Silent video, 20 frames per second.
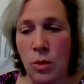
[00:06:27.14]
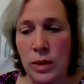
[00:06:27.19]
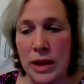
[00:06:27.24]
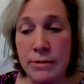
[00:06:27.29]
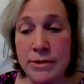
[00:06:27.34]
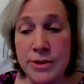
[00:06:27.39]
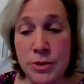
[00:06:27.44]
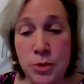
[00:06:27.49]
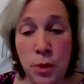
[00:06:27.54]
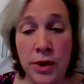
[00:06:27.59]

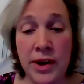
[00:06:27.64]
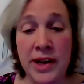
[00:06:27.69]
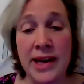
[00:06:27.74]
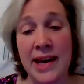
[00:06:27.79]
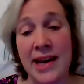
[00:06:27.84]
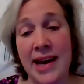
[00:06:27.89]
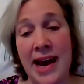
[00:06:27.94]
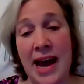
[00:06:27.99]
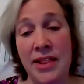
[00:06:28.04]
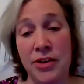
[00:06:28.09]
While I was
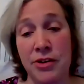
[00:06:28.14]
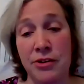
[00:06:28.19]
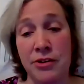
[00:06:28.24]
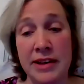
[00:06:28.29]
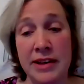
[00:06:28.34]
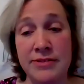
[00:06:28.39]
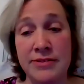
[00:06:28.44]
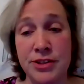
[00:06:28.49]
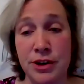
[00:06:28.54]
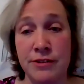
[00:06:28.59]
working at Catholic
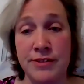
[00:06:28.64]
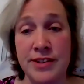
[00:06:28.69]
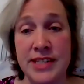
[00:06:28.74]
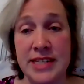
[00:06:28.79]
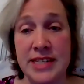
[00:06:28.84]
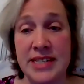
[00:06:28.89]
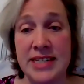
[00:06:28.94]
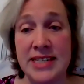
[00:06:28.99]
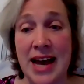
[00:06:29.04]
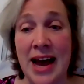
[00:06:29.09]
Relief
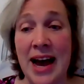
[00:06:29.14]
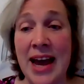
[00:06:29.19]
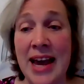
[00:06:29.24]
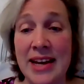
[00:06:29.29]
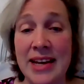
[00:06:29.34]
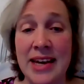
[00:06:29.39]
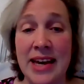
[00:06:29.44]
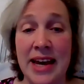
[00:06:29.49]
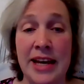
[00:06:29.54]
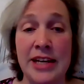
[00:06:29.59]
Services, I
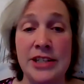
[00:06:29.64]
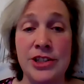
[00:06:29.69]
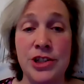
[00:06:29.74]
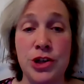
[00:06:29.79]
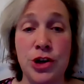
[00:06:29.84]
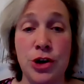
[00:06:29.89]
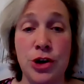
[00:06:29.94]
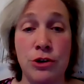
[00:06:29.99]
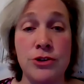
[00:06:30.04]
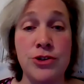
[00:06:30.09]
had
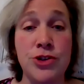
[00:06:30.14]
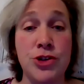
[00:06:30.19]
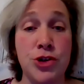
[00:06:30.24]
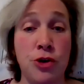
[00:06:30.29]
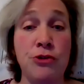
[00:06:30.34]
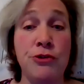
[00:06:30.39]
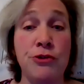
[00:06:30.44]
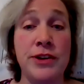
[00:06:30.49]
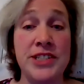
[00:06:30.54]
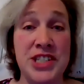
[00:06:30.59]
occasion to host
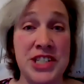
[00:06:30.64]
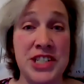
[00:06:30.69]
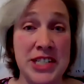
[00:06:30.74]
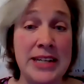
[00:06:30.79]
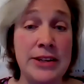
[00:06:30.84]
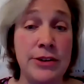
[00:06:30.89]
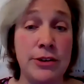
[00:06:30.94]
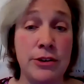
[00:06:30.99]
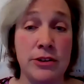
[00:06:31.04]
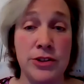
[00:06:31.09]
Stoneridge
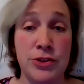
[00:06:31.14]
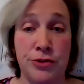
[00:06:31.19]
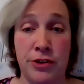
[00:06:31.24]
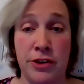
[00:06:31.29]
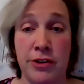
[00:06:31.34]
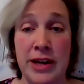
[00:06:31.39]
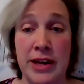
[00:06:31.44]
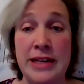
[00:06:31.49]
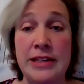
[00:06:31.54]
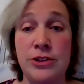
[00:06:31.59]
seniors
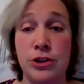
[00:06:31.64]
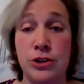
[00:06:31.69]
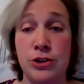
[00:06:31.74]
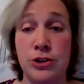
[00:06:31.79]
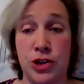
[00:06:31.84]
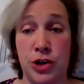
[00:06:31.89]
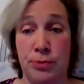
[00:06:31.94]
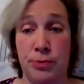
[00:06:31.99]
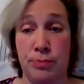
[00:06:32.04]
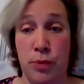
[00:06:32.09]
for their
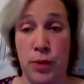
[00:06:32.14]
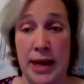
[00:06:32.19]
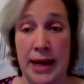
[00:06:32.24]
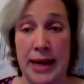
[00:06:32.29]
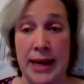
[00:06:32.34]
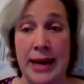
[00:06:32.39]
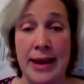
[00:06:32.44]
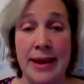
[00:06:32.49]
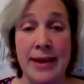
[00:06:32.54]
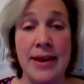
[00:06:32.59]
internship
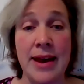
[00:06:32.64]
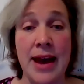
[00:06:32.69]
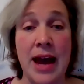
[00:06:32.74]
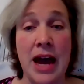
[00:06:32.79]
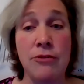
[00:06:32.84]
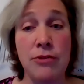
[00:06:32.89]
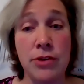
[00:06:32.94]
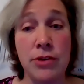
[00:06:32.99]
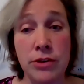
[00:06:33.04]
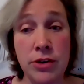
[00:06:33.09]
week
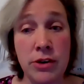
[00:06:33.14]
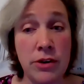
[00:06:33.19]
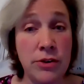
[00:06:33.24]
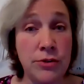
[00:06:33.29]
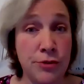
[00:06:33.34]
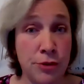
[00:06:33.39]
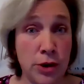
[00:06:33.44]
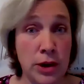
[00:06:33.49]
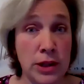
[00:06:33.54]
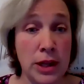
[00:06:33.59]
and
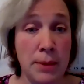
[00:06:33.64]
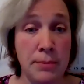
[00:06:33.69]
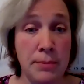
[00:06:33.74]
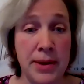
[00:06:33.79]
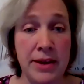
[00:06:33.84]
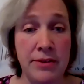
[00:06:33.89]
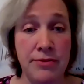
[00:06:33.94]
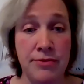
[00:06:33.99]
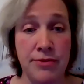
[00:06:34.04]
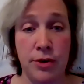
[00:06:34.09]
return for
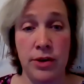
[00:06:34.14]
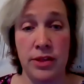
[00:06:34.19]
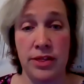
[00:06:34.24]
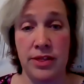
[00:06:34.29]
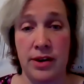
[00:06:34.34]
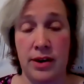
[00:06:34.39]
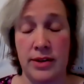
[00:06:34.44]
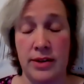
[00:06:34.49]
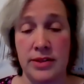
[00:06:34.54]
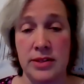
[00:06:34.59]
Alumnae
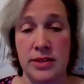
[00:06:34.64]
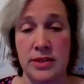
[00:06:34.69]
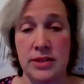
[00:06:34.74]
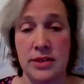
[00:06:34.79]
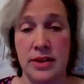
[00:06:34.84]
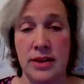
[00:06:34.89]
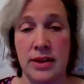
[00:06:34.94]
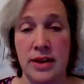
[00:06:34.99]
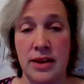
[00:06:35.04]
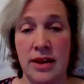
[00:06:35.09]

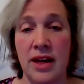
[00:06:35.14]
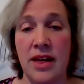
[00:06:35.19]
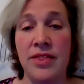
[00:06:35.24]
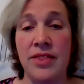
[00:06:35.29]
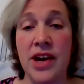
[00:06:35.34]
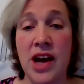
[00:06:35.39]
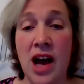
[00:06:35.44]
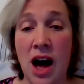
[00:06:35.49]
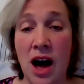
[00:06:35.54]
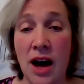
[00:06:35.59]
phonathons.
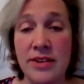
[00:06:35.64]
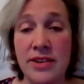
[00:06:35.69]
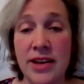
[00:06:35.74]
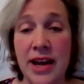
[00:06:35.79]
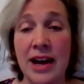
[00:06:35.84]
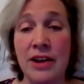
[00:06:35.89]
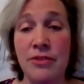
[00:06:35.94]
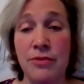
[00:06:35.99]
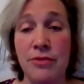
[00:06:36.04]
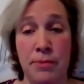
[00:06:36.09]
The
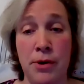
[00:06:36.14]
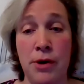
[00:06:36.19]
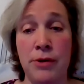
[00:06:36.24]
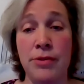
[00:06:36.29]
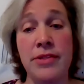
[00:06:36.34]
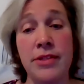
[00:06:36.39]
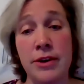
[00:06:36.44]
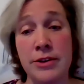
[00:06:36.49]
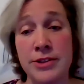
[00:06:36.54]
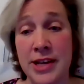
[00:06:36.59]
contact for
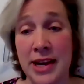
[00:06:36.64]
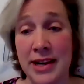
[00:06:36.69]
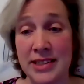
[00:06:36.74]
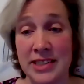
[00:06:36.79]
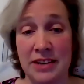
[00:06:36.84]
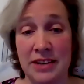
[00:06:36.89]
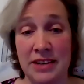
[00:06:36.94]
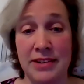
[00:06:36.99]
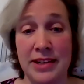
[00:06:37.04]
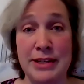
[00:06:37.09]
both of those
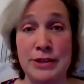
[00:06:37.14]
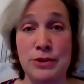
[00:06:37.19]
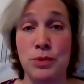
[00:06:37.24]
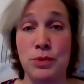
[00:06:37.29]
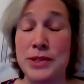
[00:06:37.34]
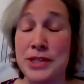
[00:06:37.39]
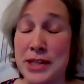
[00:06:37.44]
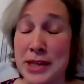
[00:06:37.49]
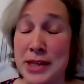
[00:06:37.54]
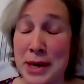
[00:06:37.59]

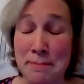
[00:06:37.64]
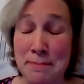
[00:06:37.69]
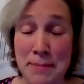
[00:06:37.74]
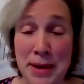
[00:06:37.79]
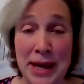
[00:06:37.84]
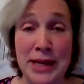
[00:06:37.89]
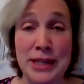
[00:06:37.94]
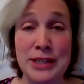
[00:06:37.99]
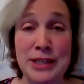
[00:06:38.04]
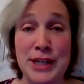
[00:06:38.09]
activities was the
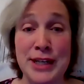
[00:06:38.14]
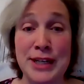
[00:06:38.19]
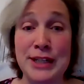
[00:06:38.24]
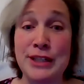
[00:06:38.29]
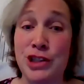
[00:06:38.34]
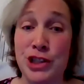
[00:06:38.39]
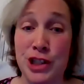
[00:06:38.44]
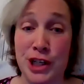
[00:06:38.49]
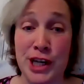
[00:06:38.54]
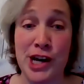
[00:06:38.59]

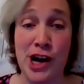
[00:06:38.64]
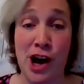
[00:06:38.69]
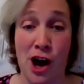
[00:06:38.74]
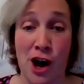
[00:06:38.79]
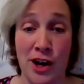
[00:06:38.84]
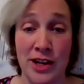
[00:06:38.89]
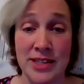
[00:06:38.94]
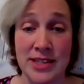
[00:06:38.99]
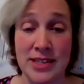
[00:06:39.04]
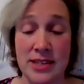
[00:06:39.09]
amazing Ginny
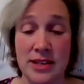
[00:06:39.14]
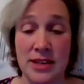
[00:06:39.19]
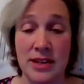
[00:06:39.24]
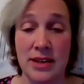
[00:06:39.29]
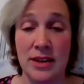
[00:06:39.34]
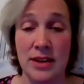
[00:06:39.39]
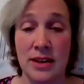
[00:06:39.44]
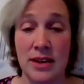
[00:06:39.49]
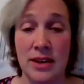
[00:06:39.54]
Koss.